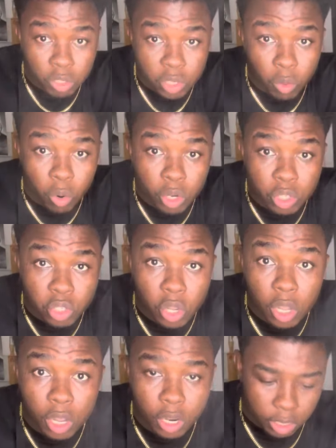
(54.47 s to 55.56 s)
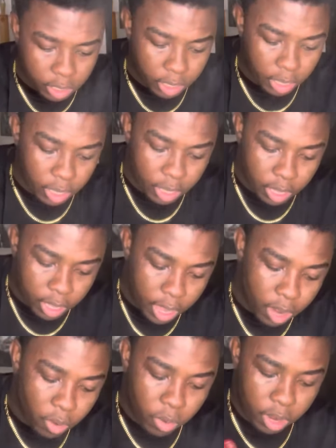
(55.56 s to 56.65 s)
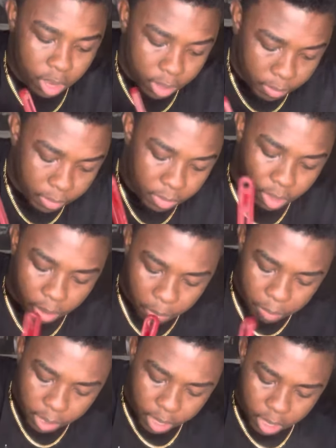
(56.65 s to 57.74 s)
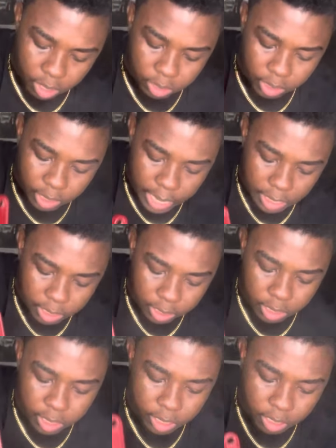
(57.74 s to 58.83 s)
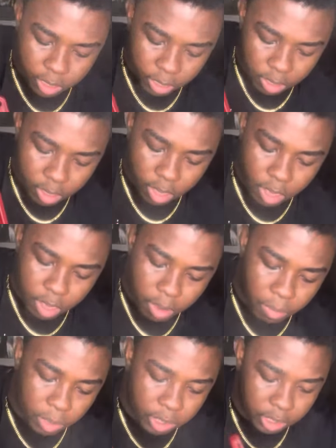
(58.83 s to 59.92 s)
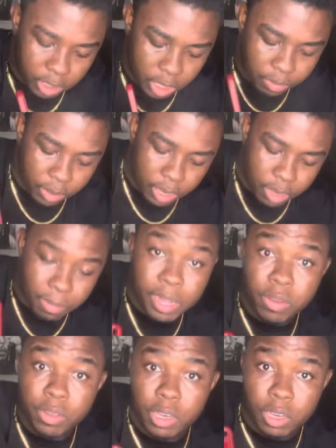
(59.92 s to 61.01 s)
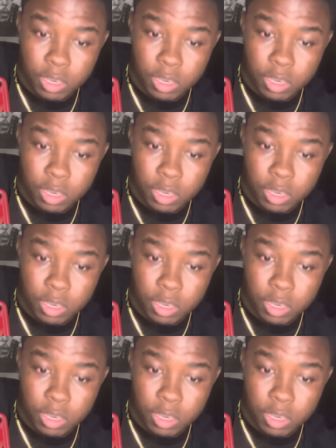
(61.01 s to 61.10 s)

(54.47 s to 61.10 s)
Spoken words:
of the water's gone. Kind of want to peek it up just like this here. Build yourself a little mountain.